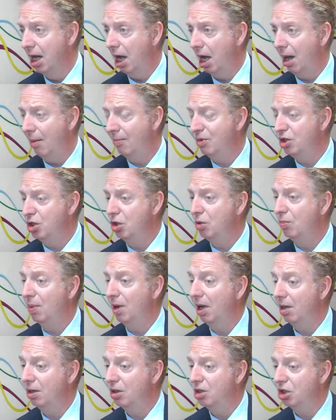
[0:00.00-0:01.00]
um, to
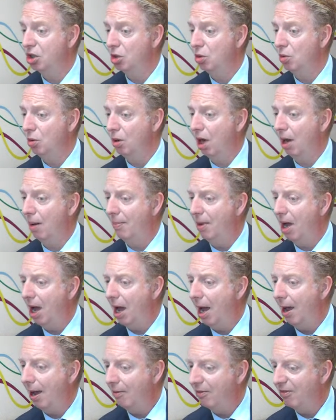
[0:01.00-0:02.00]
to um,
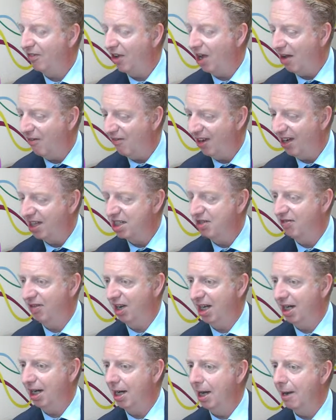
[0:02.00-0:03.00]
uh,
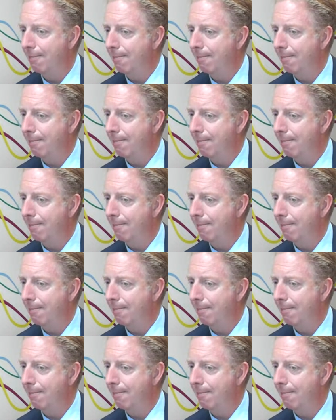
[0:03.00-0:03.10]
effectively